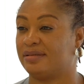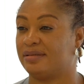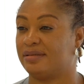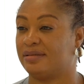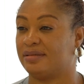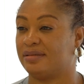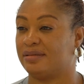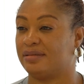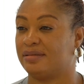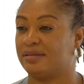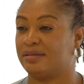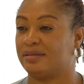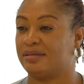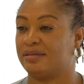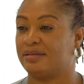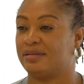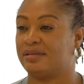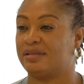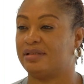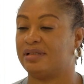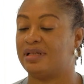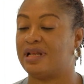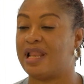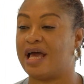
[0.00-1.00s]

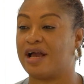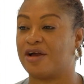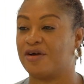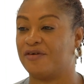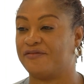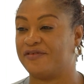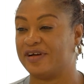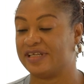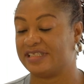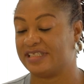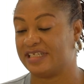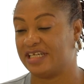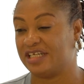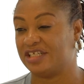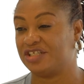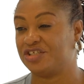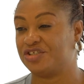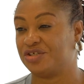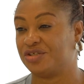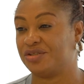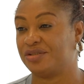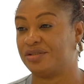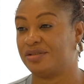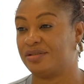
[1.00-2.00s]
Mm-hmm. lack of
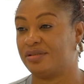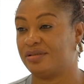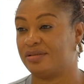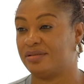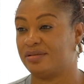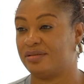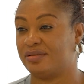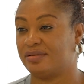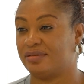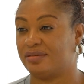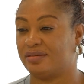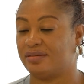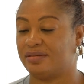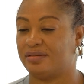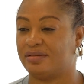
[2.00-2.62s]
attention, mm-hmm.